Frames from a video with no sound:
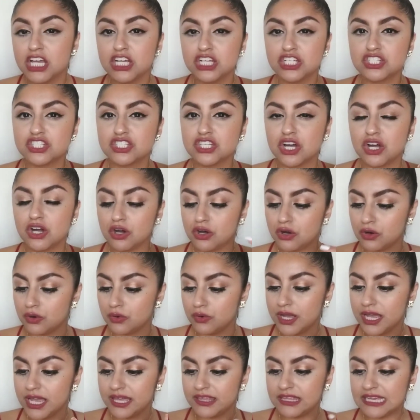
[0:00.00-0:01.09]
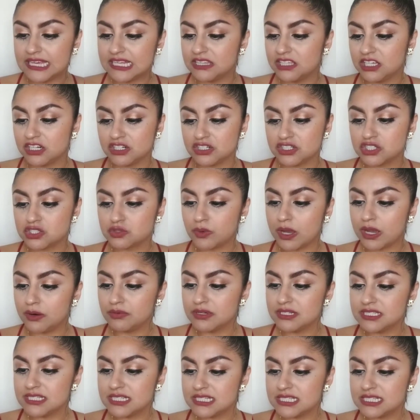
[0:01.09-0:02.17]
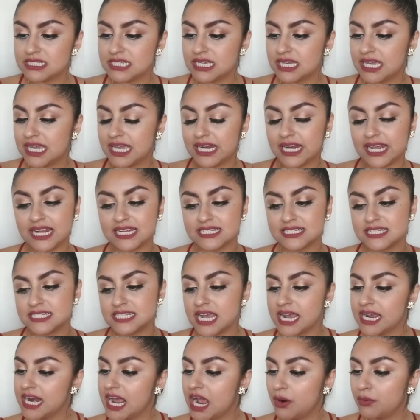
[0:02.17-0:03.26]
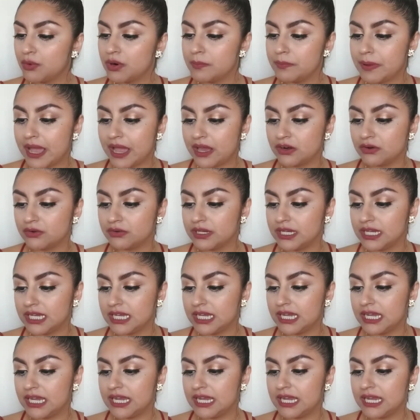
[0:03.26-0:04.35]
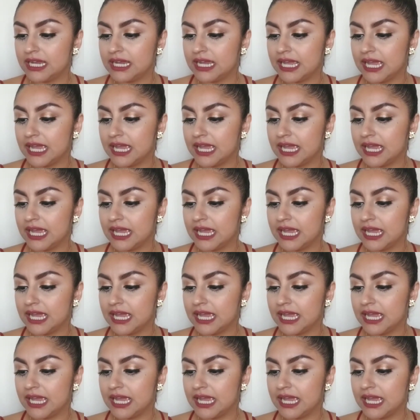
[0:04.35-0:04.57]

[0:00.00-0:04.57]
So they're sweat resistant. It has a 10-hour battery.